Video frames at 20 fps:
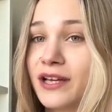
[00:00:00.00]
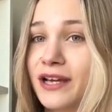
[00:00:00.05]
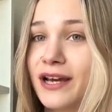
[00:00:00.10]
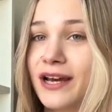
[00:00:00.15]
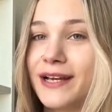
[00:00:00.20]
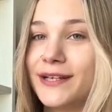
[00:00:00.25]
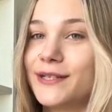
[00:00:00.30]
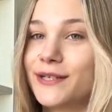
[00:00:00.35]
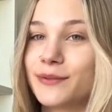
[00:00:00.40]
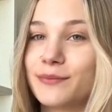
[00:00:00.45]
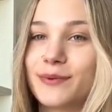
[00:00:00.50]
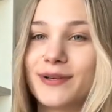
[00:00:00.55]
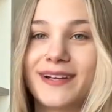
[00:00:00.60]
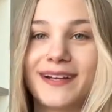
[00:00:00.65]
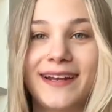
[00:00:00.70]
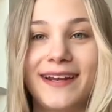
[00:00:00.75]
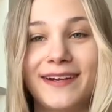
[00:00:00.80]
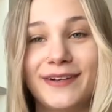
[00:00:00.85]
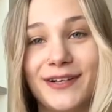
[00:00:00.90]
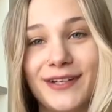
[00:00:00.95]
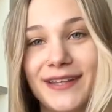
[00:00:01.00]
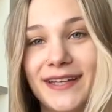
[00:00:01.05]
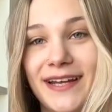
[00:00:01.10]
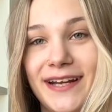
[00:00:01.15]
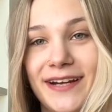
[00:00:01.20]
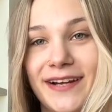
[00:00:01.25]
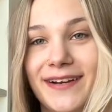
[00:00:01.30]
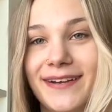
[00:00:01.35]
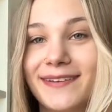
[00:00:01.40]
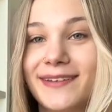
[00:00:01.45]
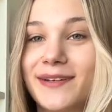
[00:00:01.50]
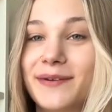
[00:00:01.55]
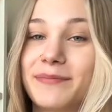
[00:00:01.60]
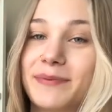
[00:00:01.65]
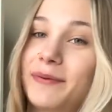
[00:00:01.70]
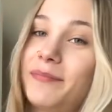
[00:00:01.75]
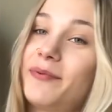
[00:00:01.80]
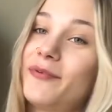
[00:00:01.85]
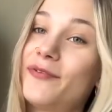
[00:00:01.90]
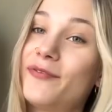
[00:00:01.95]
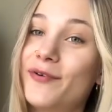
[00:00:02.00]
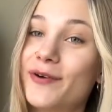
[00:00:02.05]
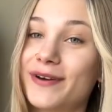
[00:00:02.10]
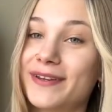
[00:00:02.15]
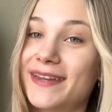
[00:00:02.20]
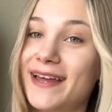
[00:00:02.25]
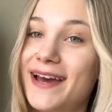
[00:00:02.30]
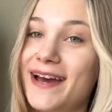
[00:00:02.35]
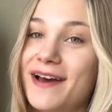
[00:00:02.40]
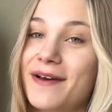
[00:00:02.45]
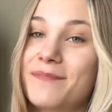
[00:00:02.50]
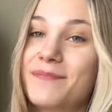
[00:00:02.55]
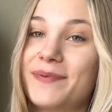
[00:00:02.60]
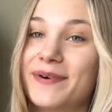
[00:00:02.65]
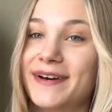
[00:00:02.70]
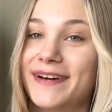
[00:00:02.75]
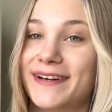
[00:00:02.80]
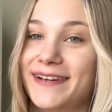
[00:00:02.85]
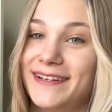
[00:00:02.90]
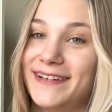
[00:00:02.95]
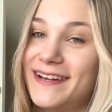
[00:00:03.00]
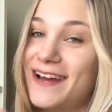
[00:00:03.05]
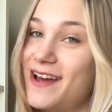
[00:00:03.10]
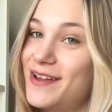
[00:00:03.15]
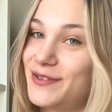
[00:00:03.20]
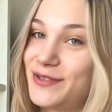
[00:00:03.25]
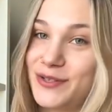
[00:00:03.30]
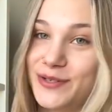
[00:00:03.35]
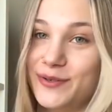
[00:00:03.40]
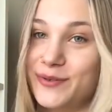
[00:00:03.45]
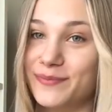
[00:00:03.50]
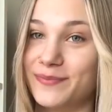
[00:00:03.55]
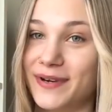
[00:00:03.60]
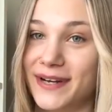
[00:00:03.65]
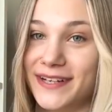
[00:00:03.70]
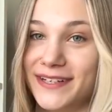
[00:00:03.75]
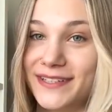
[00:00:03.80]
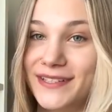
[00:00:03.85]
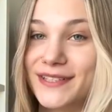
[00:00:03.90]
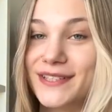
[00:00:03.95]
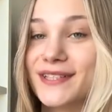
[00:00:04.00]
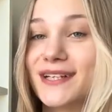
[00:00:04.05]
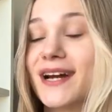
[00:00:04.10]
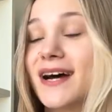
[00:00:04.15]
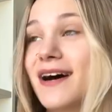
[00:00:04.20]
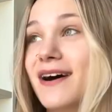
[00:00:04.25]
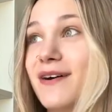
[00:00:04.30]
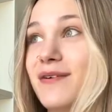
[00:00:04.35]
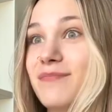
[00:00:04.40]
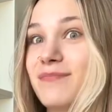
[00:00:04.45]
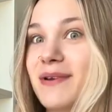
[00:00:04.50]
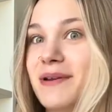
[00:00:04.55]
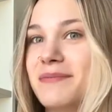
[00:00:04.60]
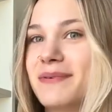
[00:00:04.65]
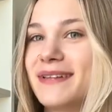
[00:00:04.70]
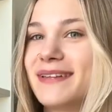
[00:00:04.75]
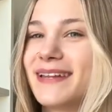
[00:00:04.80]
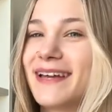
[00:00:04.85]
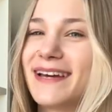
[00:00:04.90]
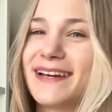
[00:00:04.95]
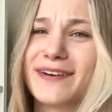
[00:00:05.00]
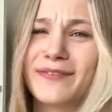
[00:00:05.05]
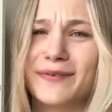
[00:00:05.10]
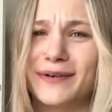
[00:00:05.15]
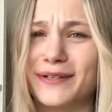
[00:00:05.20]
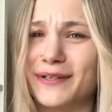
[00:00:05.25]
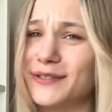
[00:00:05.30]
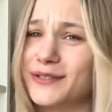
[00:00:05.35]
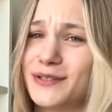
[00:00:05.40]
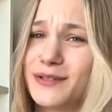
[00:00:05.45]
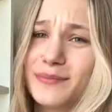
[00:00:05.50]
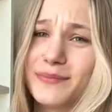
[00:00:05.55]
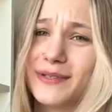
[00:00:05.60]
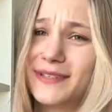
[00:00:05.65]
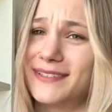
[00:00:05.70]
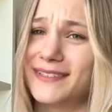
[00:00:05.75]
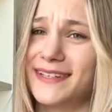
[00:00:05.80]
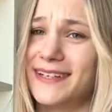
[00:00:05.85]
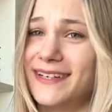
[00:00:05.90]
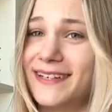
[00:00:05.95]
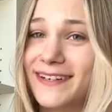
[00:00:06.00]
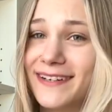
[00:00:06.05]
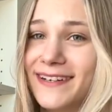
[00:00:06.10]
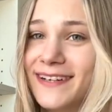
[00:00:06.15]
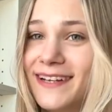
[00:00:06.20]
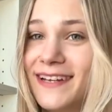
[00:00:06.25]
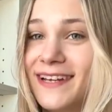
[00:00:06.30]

I did read here and there a little bit before that, but not too much, um, maybe like one or or two books a year.